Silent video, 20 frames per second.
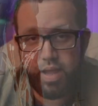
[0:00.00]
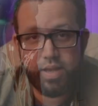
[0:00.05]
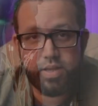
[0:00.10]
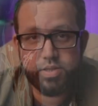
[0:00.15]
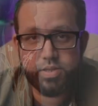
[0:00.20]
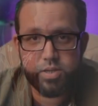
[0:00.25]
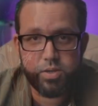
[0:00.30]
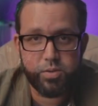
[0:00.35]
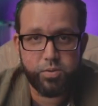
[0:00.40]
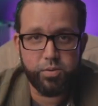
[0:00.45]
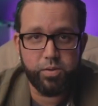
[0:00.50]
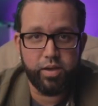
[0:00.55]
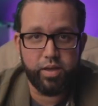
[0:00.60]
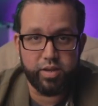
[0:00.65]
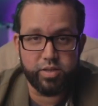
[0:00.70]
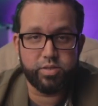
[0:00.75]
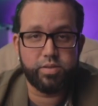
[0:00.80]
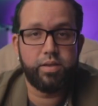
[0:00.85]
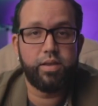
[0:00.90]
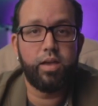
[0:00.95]
I can tell you it
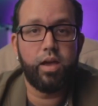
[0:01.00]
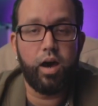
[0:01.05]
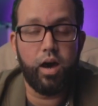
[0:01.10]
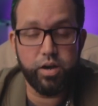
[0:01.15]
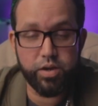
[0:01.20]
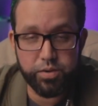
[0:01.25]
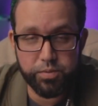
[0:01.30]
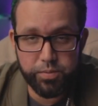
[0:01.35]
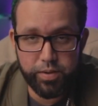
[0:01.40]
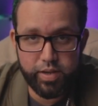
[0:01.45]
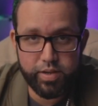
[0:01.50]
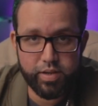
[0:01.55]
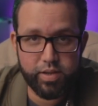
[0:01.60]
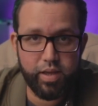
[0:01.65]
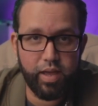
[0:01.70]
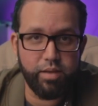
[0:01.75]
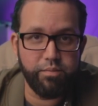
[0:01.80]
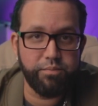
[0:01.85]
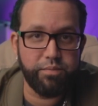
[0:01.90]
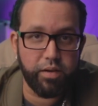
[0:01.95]
is
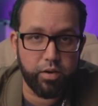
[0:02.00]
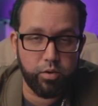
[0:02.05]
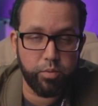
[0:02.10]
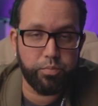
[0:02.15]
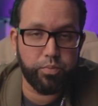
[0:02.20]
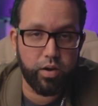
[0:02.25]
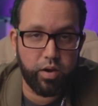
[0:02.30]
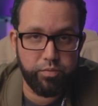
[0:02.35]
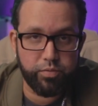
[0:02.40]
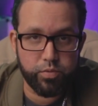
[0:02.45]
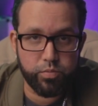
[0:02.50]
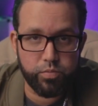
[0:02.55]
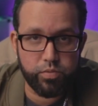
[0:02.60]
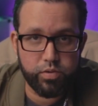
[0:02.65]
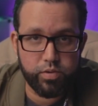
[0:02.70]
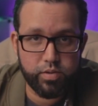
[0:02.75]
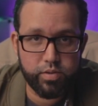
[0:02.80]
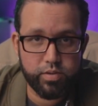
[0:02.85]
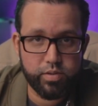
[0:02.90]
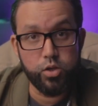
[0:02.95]
underrated and very profitable.